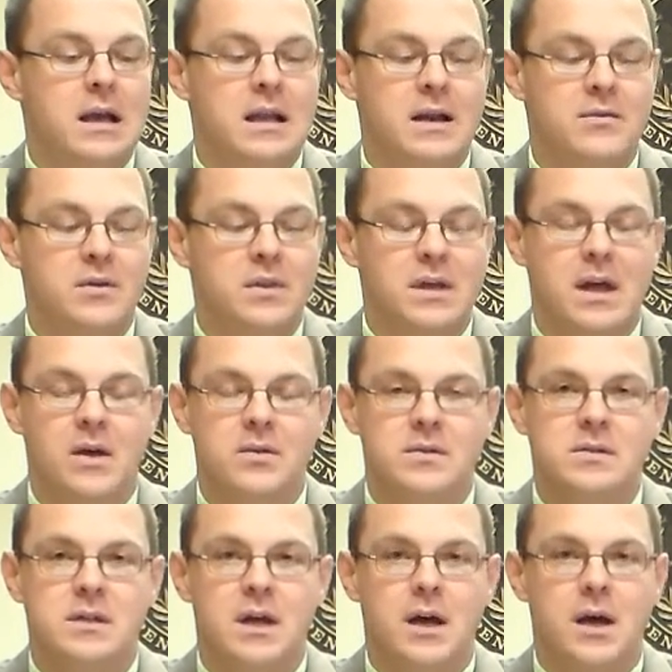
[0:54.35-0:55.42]
Again, everything
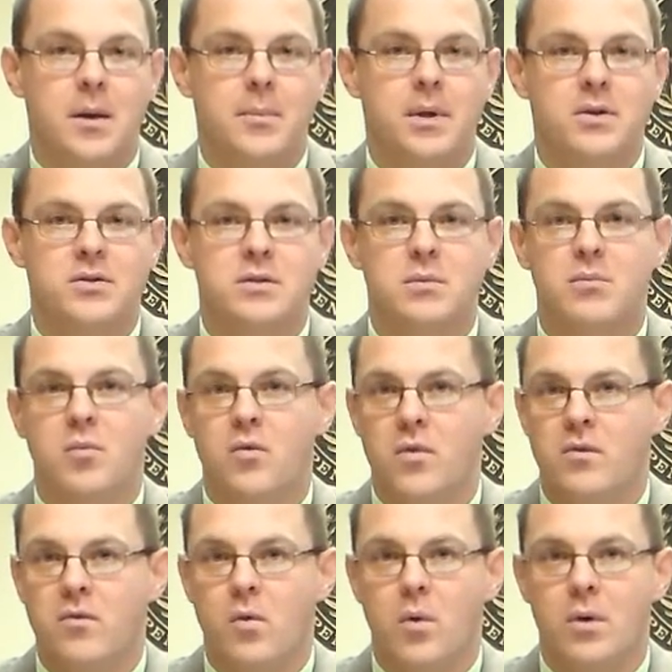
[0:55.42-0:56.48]
else appears to be
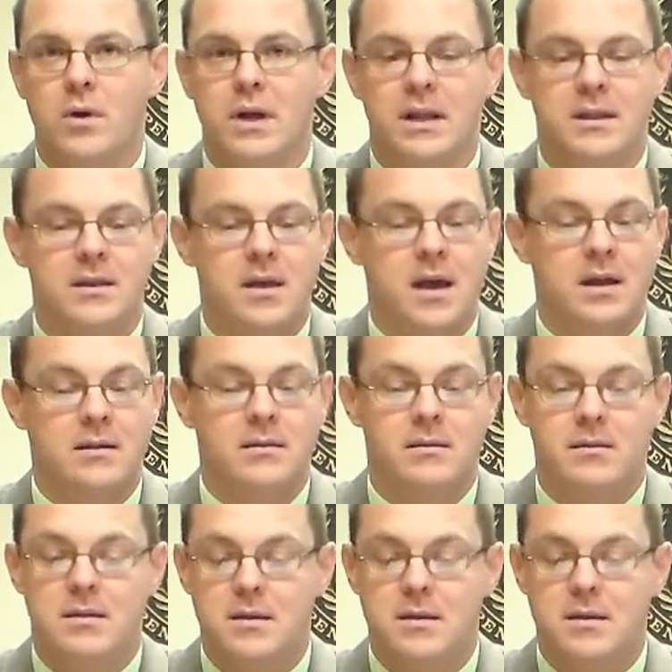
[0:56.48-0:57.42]
moving forward at